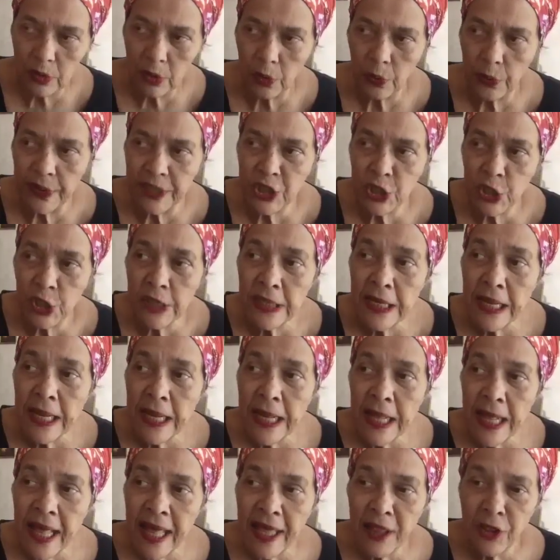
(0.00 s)
question,
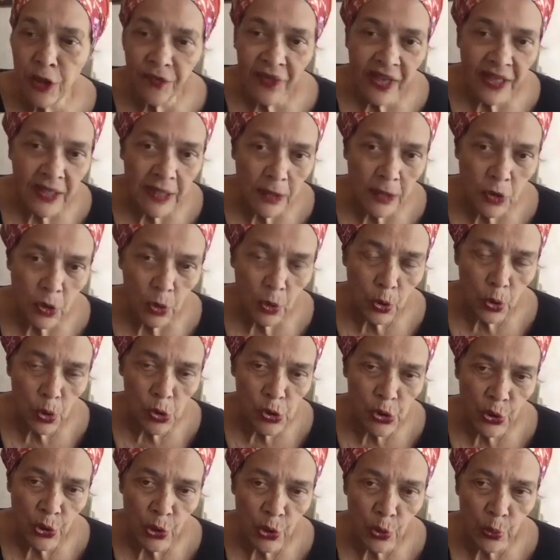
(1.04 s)
and the fact that the
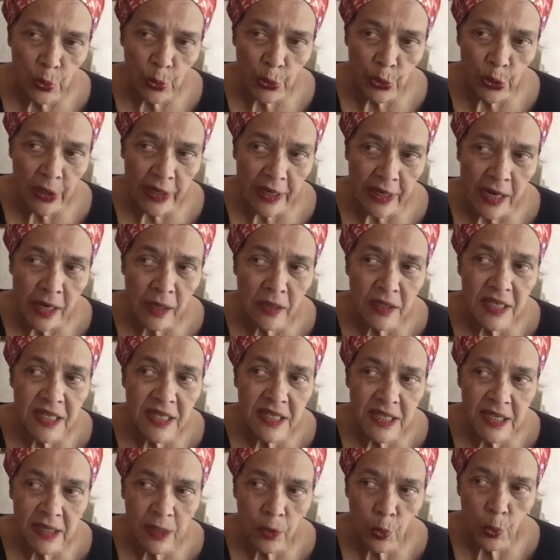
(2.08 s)
cultural world and
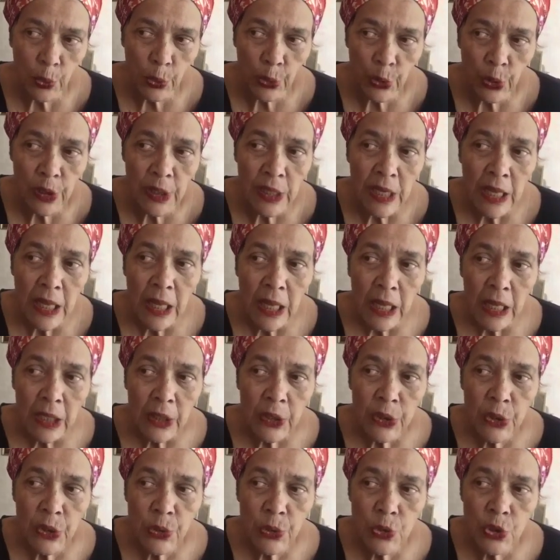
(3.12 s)
artistic world
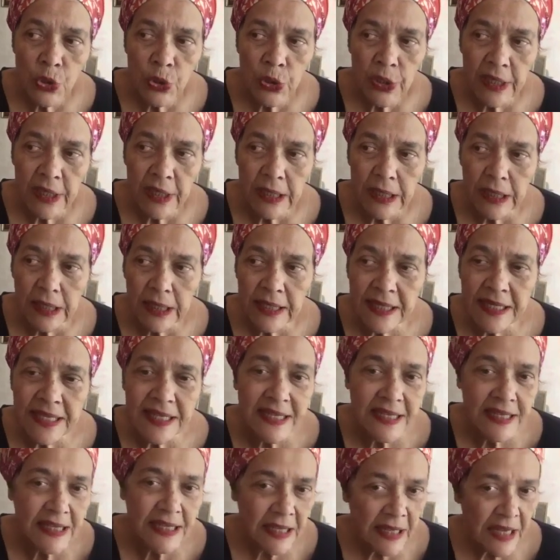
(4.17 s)
usually is
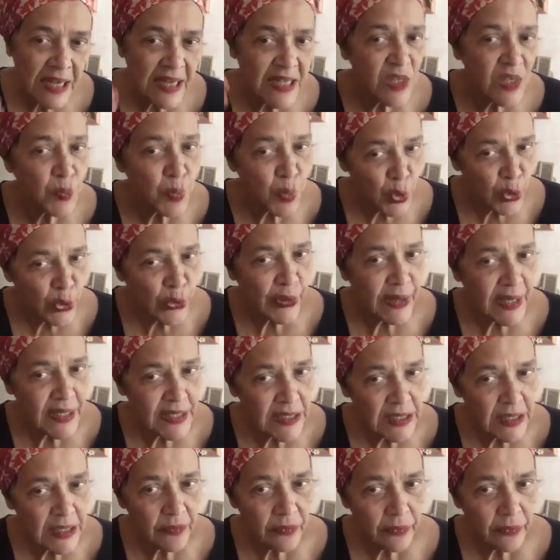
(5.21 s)
seen as progressive,